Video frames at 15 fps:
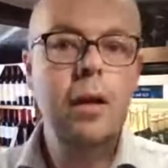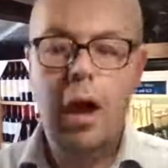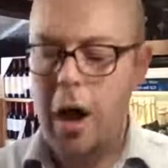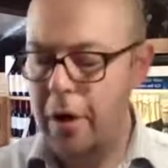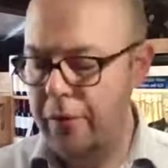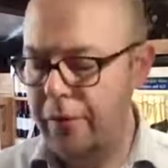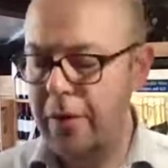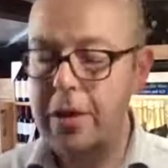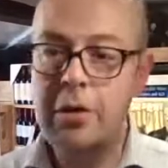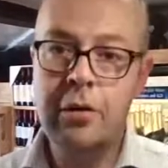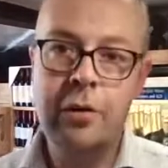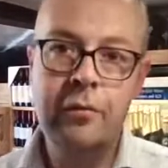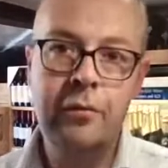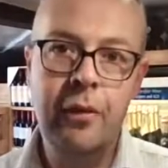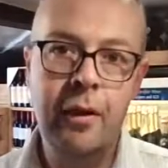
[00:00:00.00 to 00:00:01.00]
hopefully you
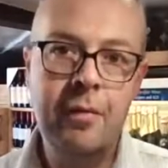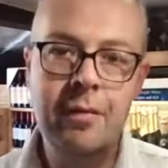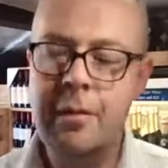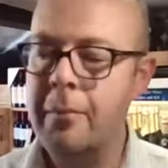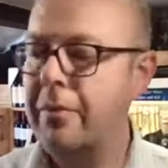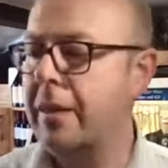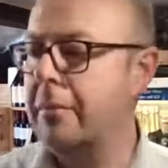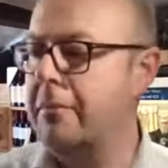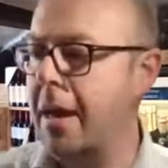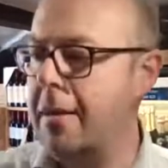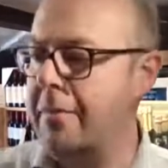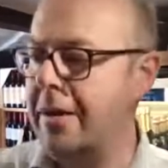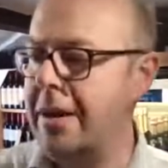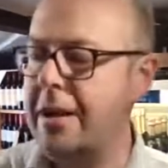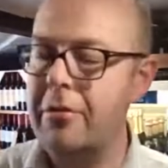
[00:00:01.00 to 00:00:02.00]
can find something
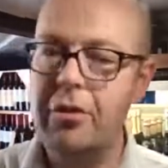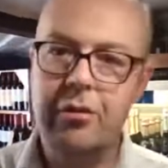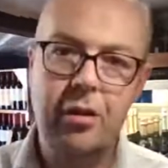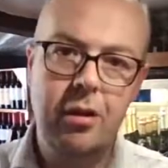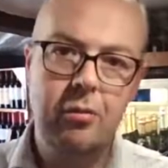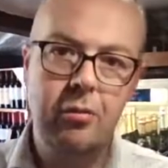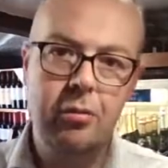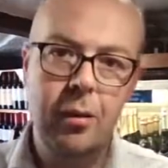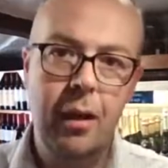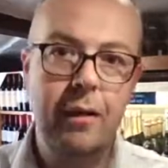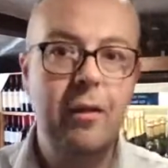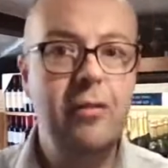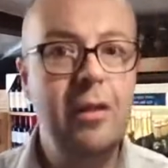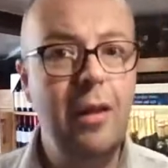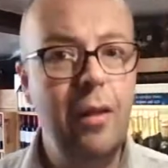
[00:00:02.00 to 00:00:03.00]
maybe nearer to you as well.
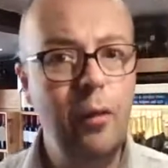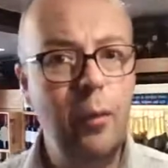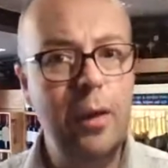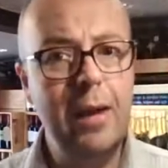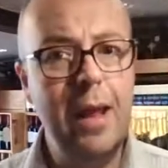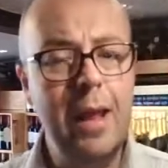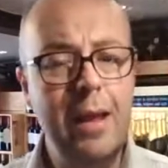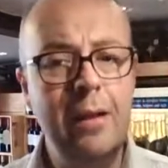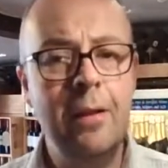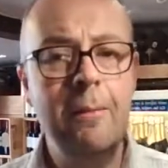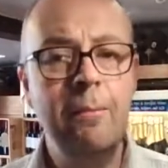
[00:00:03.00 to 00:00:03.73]
There's another one in